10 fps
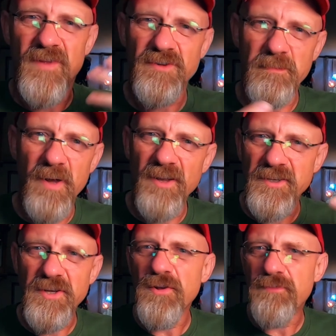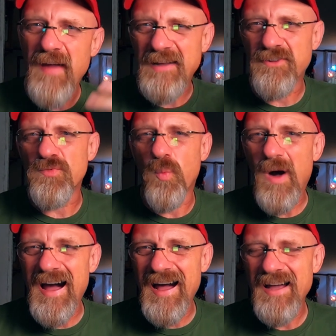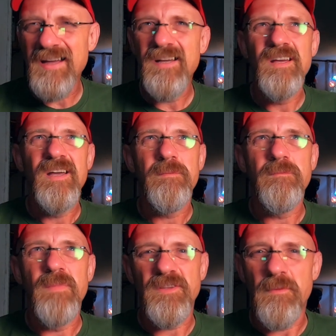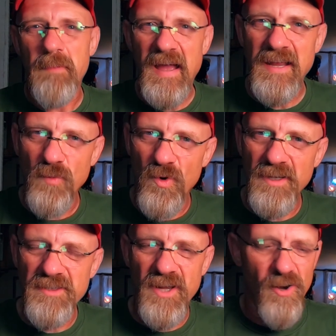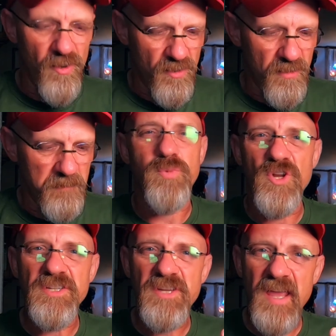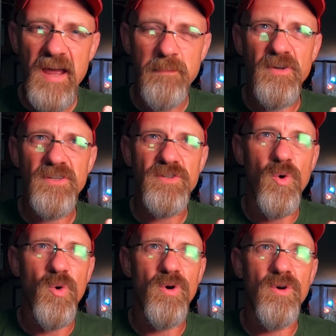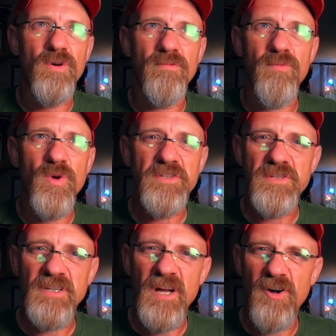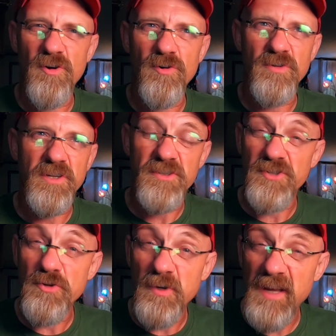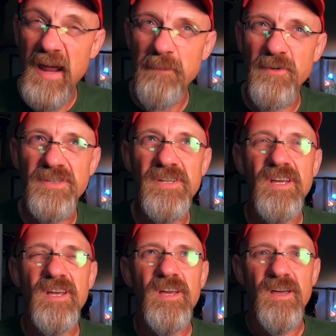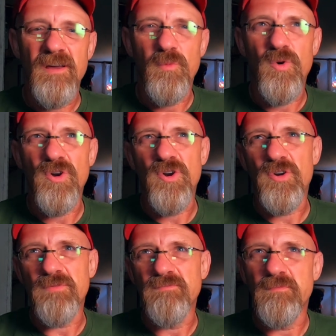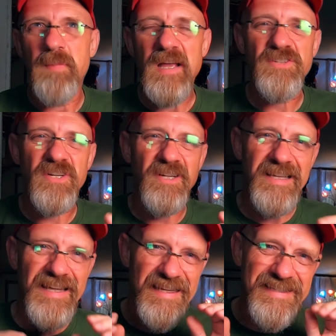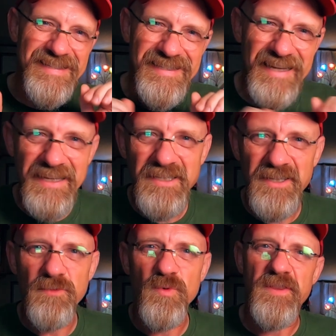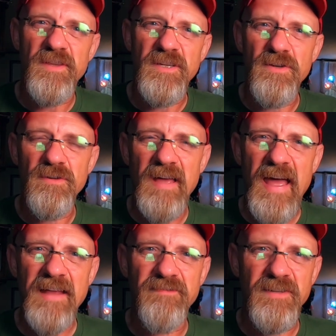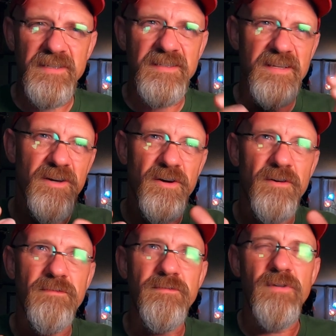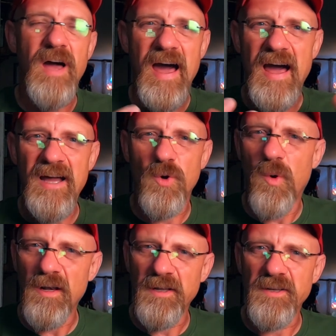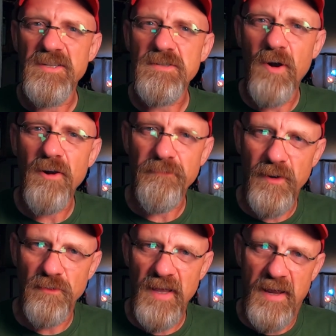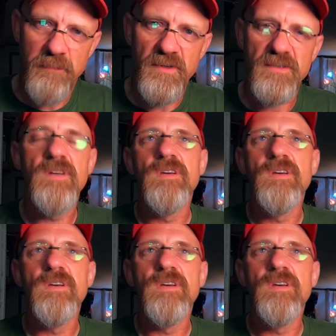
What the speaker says: There's a multitude of factors why, but the main ones are bridge cameras, or what you'd call consumer cameras, were basically extincted with the advent of high quality smartphone cameras.